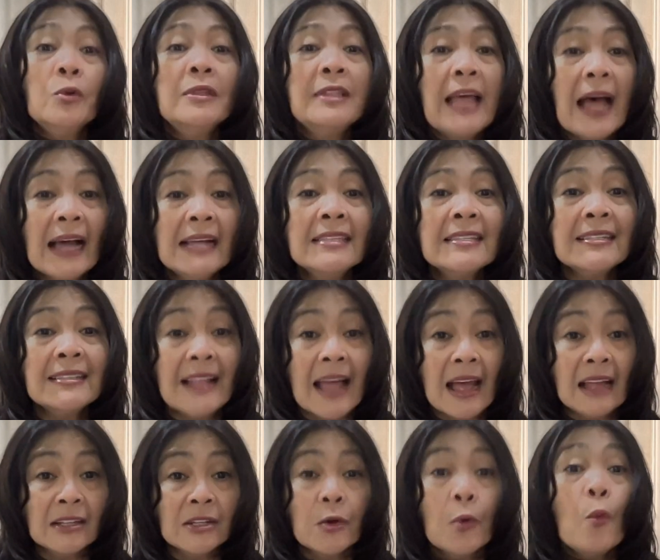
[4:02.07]
that's
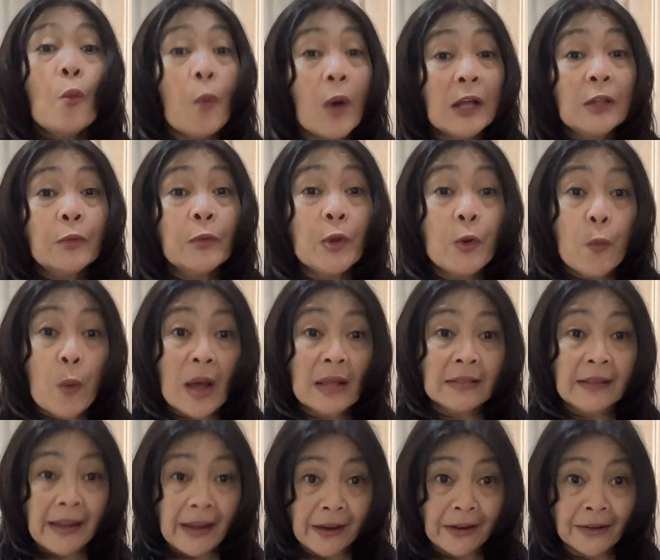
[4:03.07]
not what we
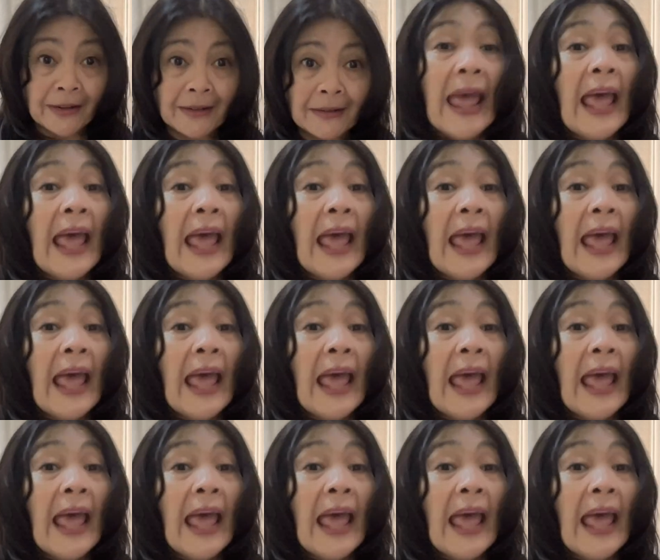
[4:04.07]
want here.